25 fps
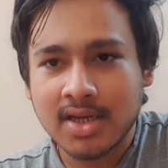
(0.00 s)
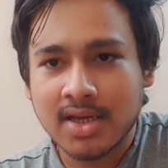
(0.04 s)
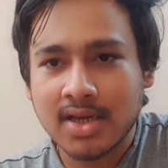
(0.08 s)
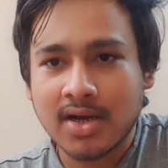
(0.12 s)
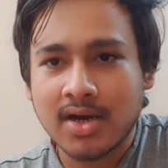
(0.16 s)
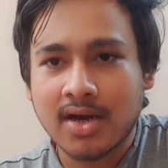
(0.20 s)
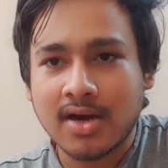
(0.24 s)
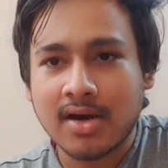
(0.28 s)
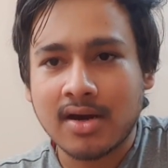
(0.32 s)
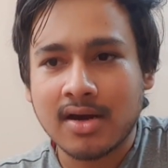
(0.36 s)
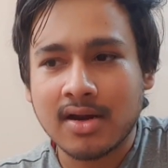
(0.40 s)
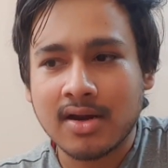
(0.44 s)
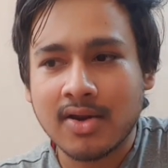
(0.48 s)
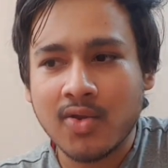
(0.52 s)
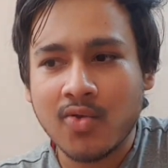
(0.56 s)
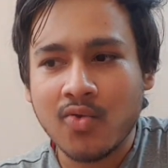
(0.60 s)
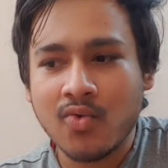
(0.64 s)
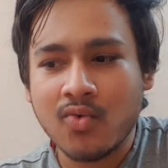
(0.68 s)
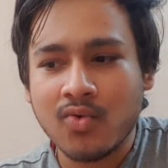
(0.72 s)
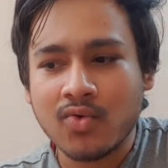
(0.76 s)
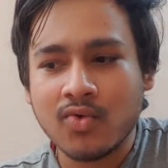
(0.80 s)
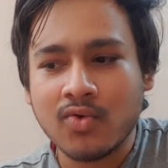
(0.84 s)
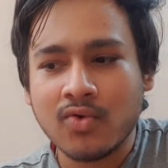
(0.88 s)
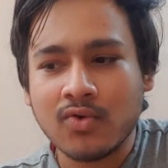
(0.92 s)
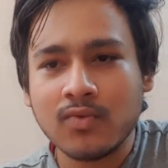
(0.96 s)
or you
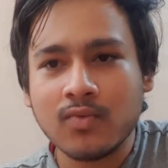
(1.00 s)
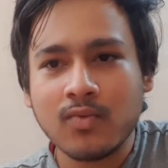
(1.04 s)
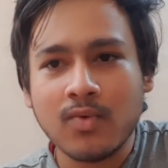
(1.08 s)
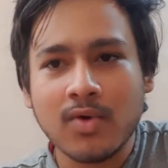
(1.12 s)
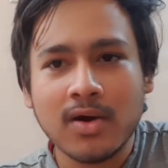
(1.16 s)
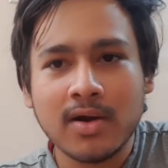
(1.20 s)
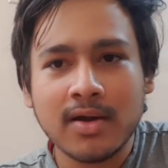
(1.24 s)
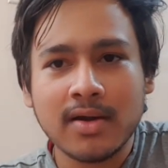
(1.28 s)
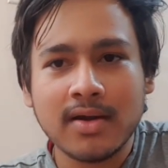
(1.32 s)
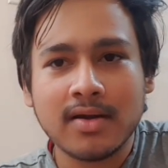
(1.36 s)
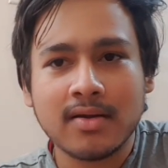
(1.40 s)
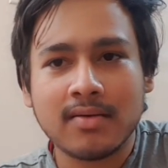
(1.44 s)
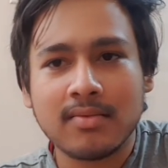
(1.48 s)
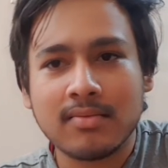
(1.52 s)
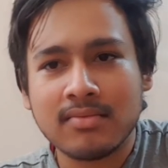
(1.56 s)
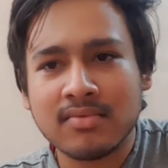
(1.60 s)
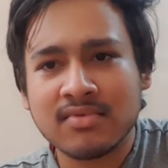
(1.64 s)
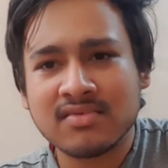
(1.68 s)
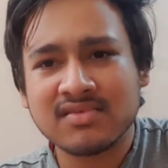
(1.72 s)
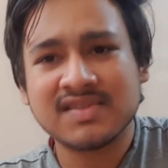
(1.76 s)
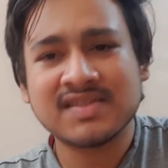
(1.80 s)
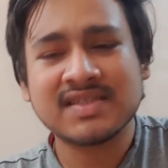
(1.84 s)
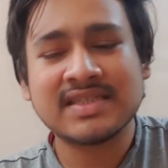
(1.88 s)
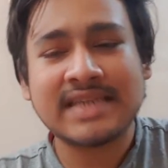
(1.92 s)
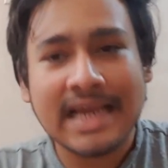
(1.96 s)
don't want to
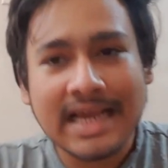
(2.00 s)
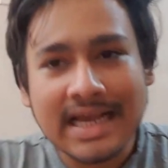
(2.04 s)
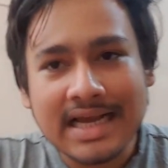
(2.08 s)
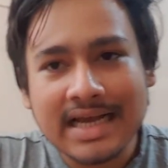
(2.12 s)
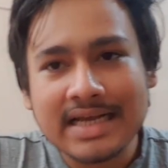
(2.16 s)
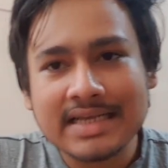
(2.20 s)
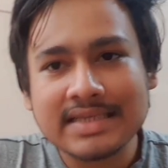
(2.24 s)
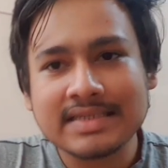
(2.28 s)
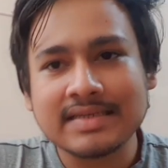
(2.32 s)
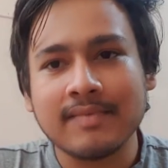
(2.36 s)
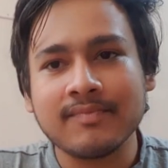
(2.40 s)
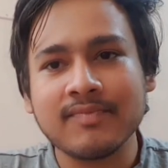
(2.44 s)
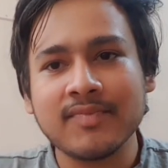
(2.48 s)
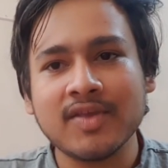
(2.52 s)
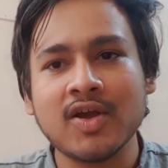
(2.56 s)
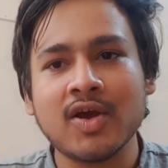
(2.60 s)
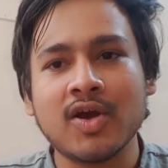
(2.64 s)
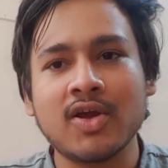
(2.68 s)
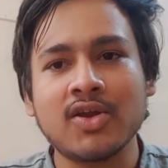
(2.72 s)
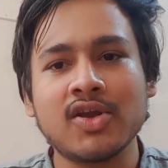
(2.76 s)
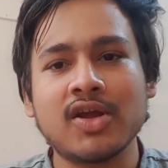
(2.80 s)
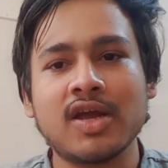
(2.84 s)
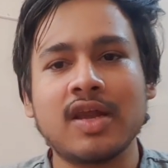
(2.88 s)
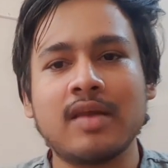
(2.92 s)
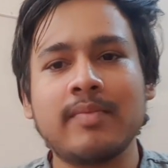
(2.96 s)
stick something on
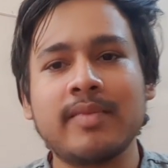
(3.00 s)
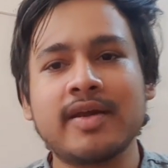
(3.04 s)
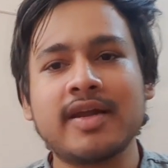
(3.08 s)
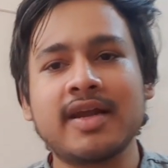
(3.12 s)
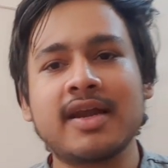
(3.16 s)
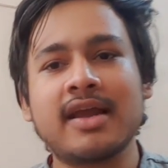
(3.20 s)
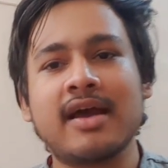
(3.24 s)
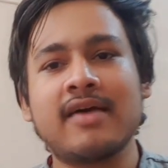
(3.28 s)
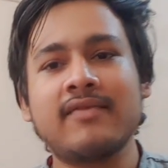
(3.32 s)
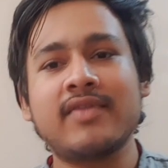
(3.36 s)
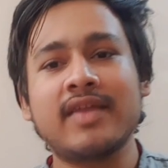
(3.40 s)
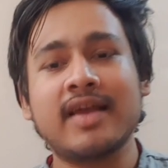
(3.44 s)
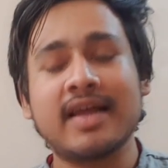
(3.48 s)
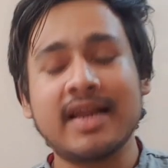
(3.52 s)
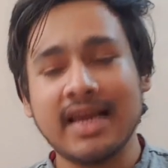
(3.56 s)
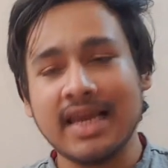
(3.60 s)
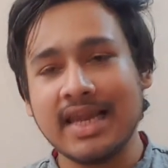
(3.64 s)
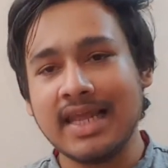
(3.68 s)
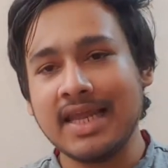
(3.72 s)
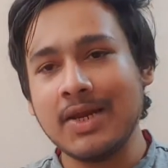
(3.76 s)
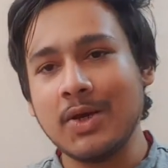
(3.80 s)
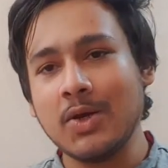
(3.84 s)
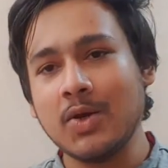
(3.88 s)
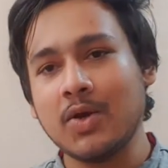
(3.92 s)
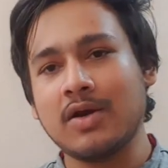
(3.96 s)
your helmet and have the
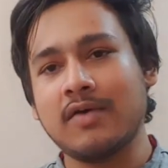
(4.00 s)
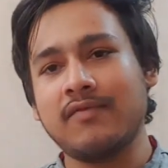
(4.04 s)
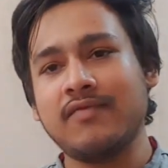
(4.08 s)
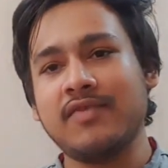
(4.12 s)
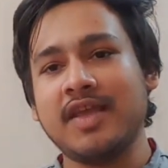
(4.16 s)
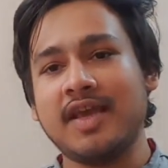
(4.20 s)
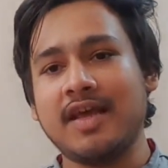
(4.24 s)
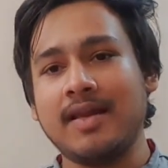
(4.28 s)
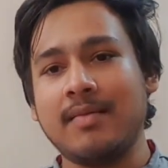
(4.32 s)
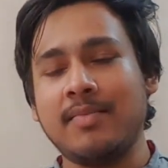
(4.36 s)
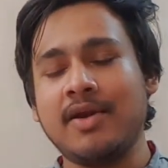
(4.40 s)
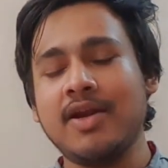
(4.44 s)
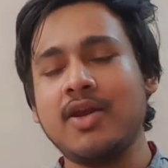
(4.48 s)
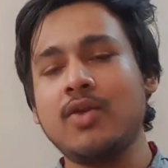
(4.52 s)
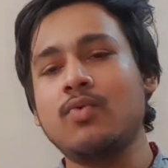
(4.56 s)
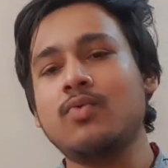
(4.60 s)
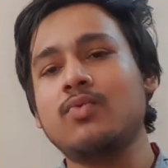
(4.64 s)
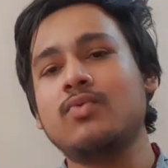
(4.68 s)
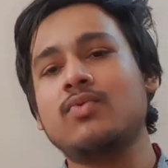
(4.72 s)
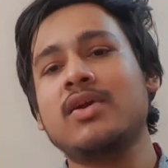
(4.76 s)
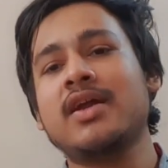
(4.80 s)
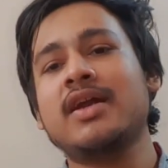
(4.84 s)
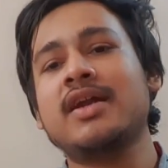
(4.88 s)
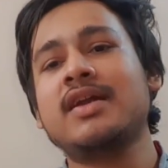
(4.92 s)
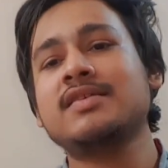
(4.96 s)
clean look of the helmet, you
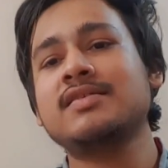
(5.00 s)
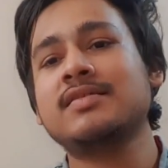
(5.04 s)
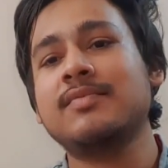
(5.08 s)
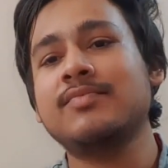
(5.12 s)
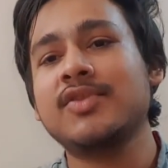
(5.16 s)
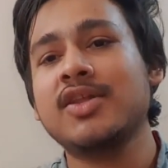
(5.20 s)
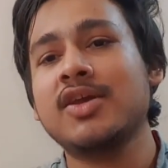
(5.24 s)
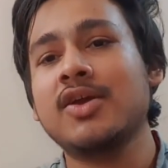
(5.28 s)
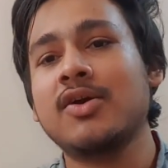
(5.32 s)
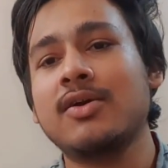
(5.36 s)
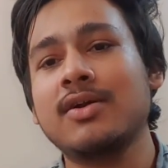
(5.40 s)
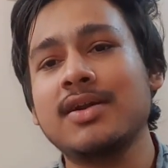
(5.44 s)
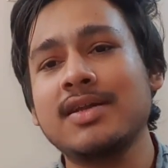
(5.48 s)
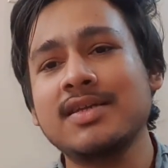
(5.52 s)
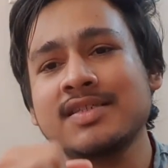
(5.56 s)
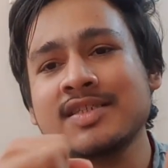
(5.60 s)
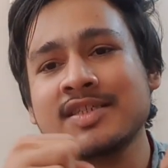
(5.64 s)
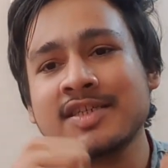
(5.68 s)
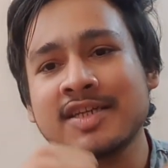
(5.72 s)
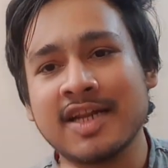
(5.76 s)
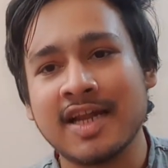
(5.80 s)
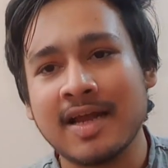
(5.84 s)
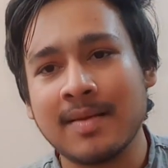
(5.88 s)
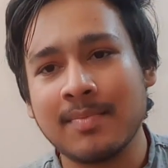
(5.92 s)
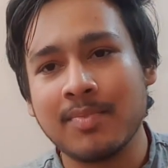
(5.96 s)
get something called a
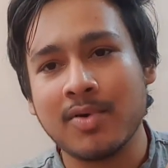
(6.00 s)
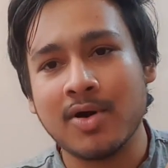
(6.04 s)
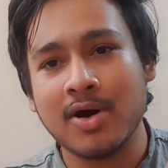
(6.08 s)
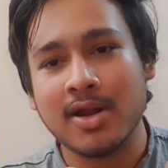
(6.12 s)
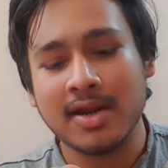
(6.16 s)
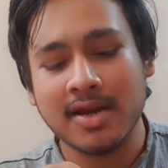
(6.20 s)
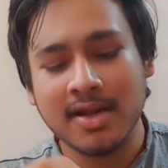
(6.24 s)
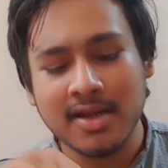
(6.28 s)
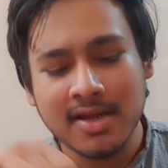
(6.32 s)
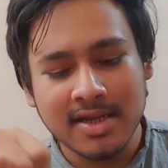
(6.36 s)
strap on.